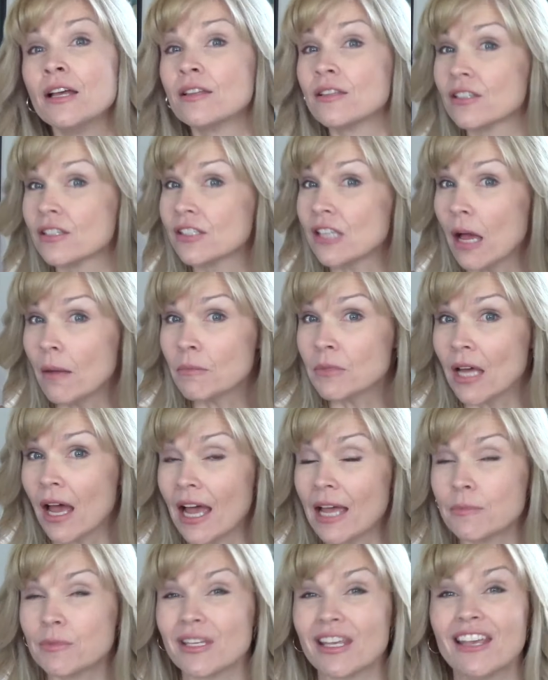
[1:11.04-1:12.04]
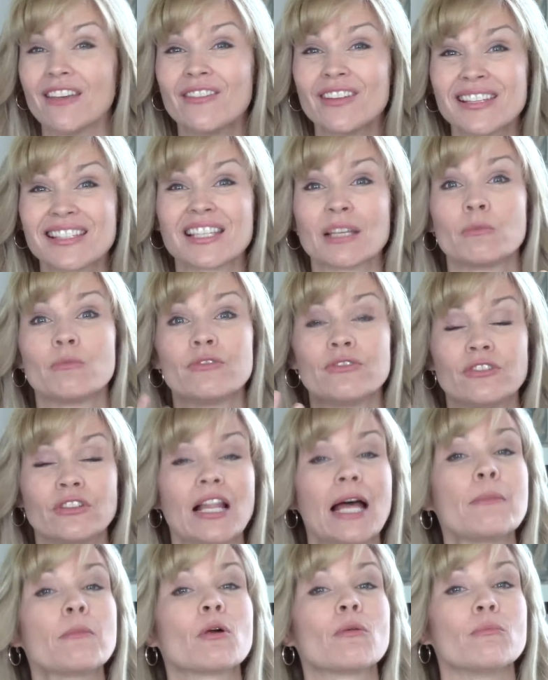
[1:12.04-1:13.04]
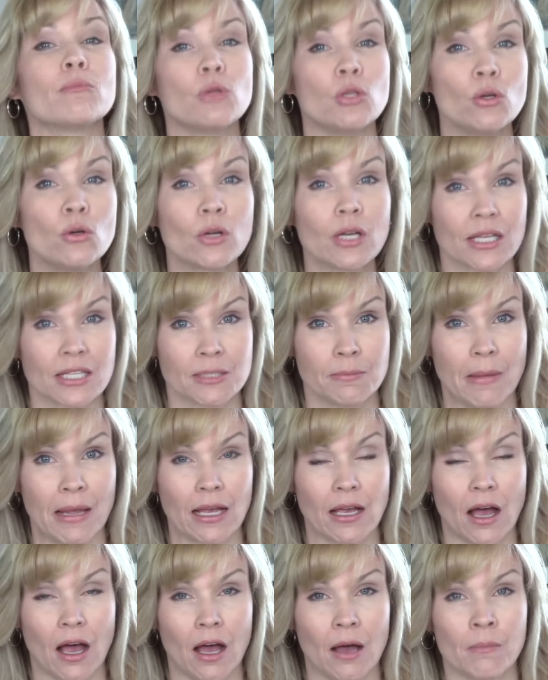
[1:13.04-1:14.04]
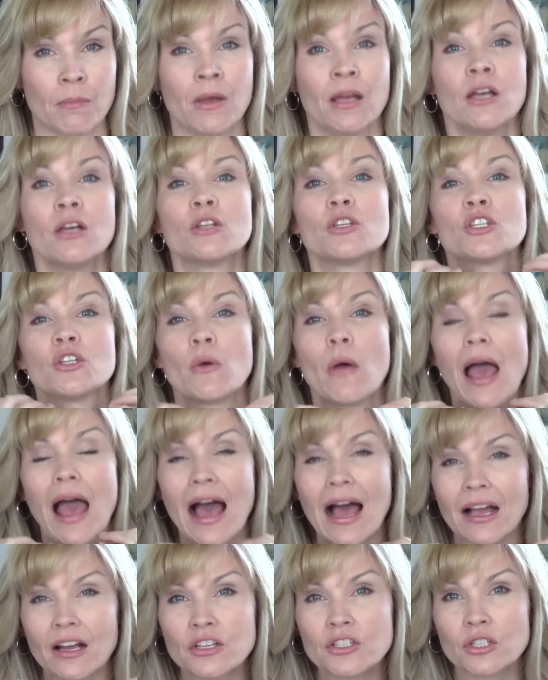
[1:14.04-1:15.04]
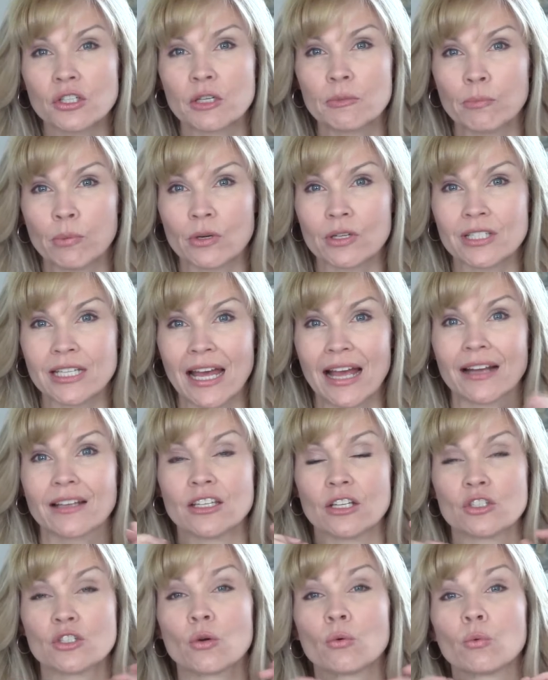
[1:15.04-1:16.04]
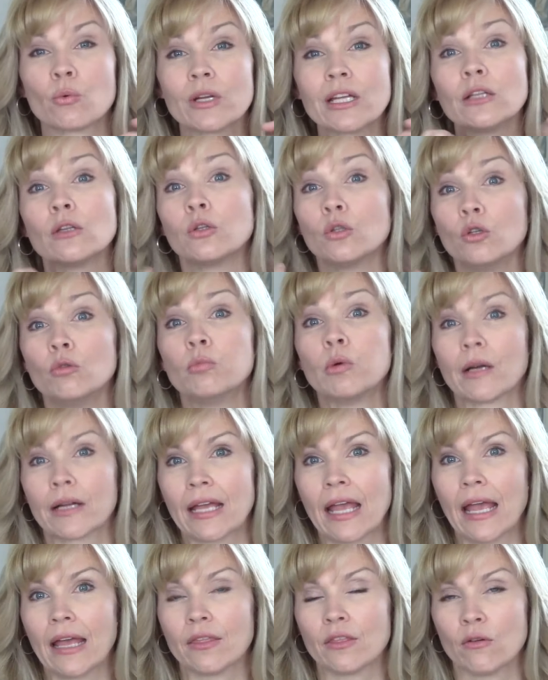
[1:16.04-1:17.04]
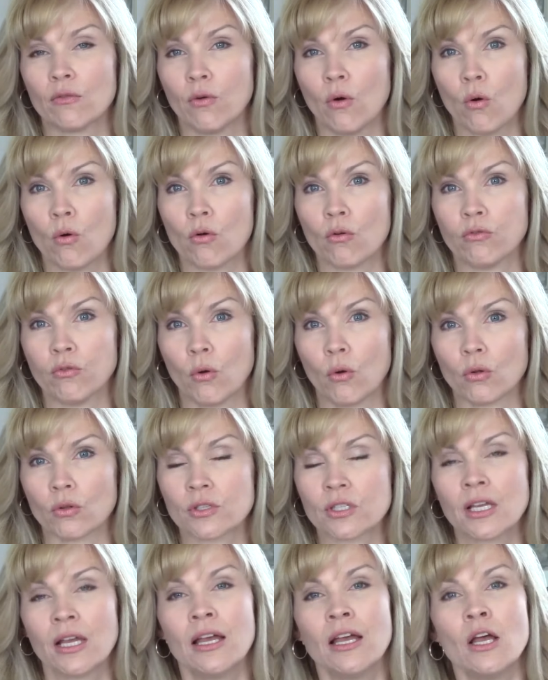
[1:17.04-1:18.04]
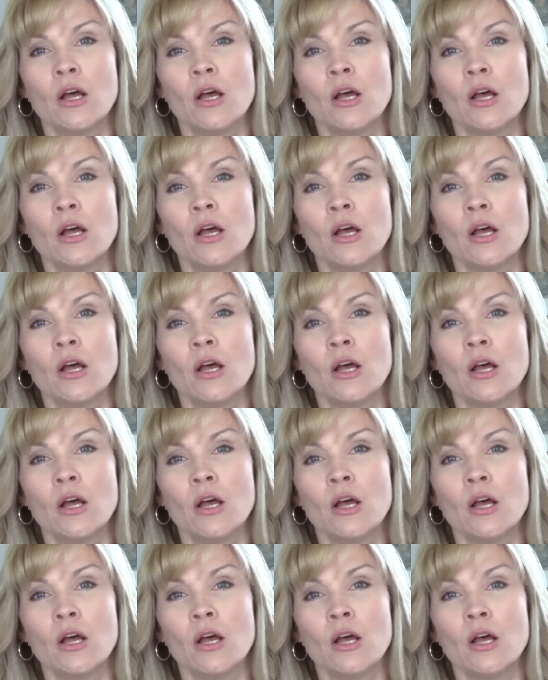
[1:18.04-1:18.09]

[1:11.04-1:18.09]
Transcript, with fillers: Sometimes even some phlegm or mucus may come to actually protect and to re-lubricate the vocal folds.